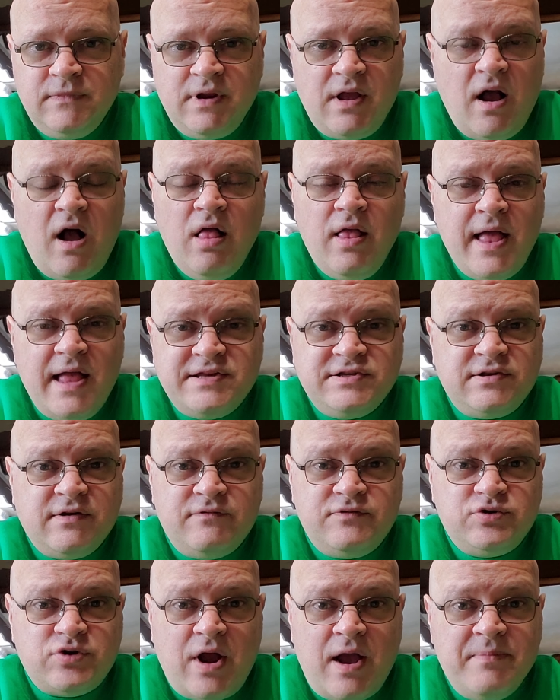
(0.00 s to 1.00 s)
all that
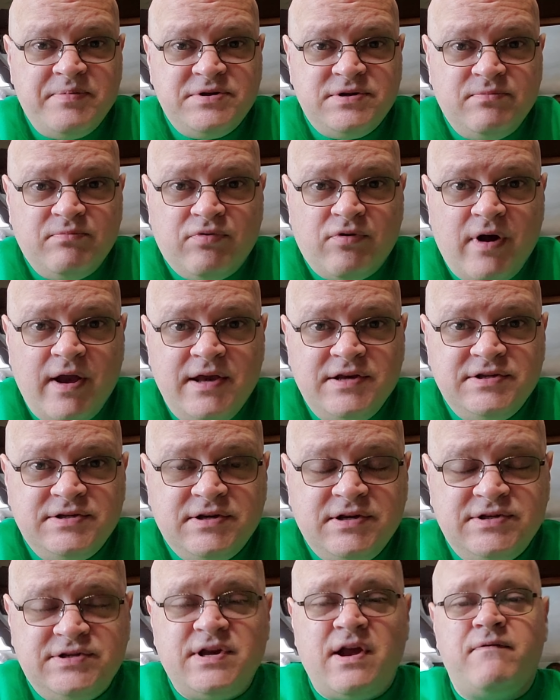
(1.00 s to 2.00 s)
stuff drops in price
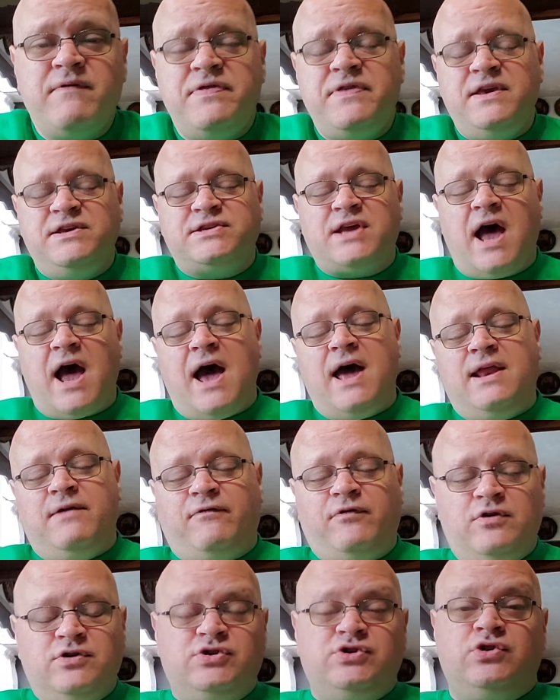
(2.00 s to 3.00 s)
because everything's hot
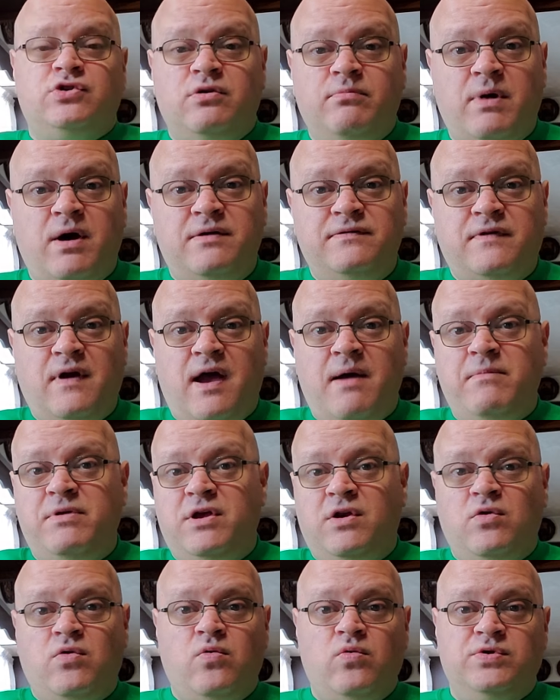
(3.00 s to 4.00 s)
for a certain amount of time and
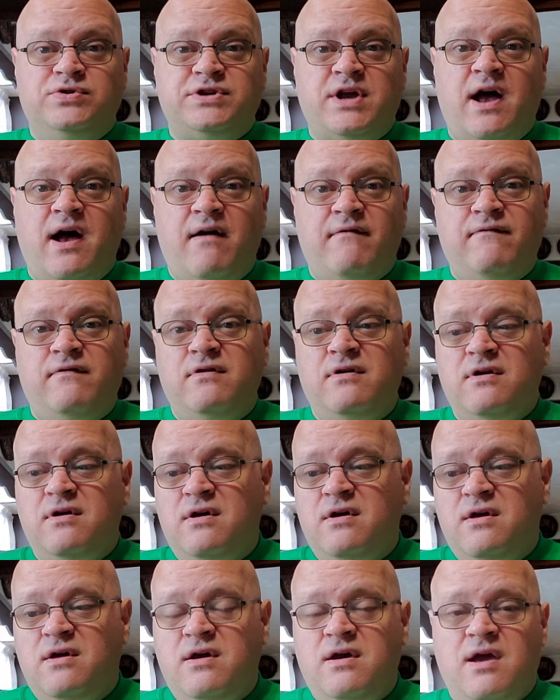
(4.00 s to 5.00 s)
then it cools off.
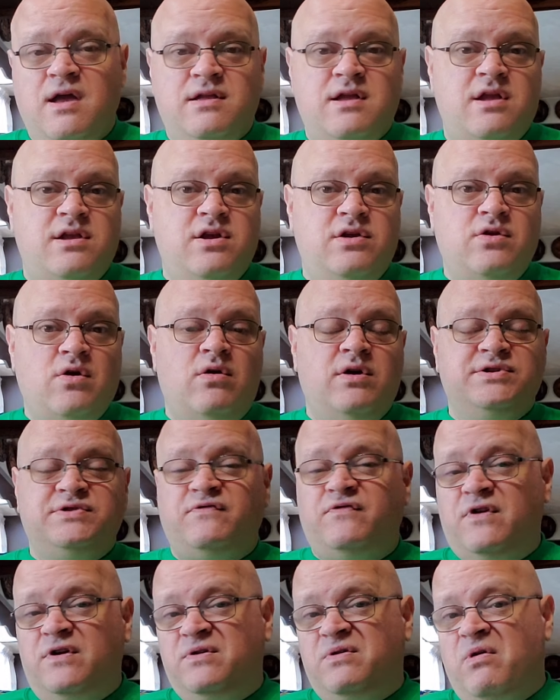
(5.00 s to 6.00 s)
And then you notice
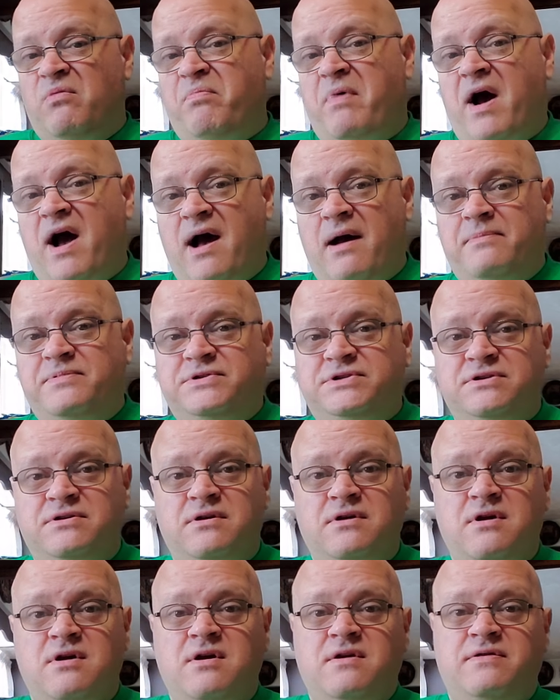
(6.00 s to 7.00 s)
Funko Pops,
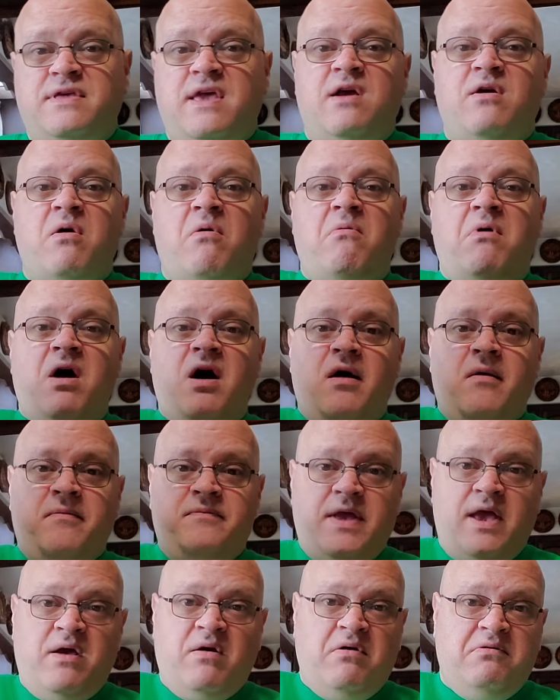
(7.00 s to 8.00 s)
they go up,
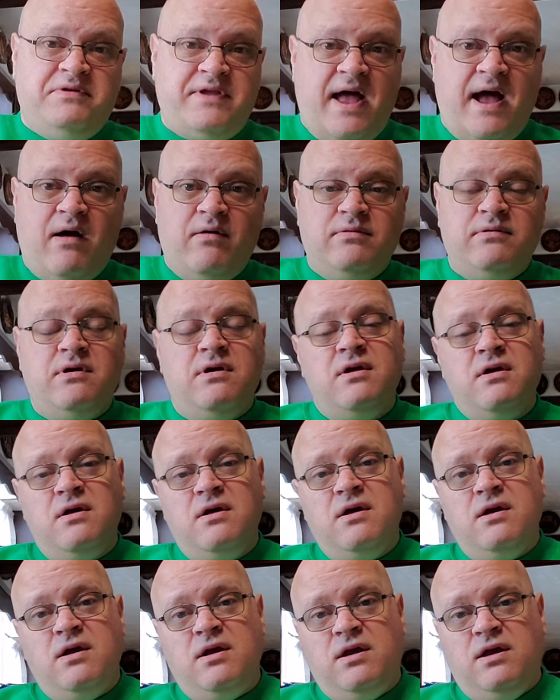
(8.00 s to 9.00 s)
they go down.
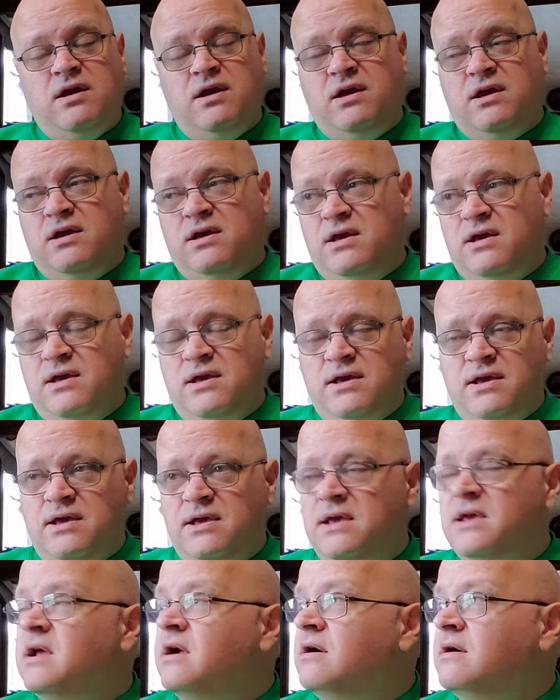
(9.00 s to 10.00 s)
It,
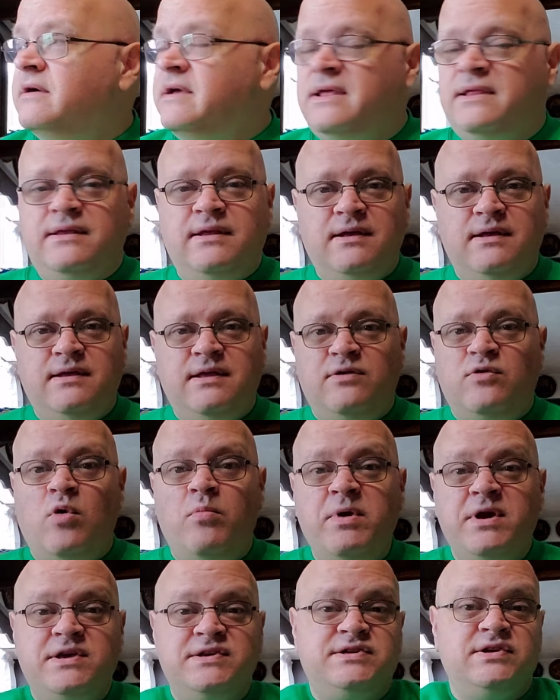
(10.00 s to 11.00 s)
you know,
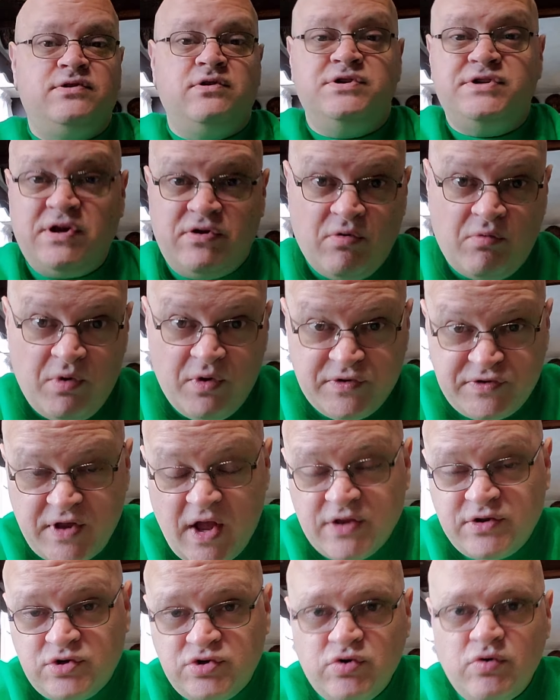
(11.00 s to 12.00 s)
and can sit there and say, "Oh, it's
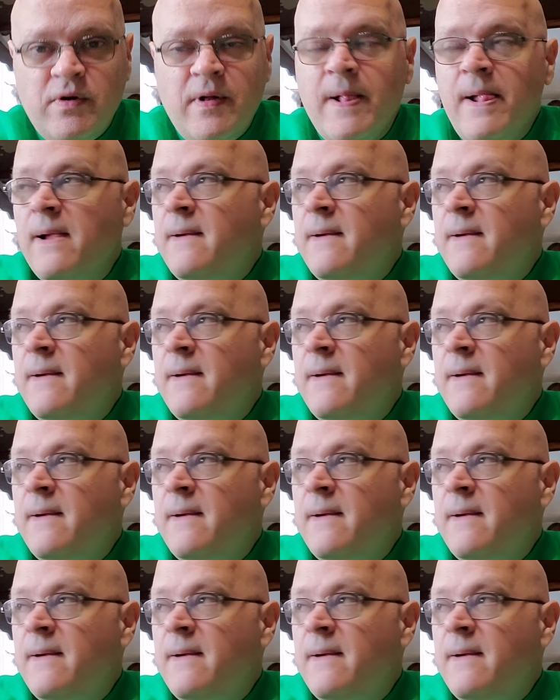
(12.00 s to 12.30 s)
not true."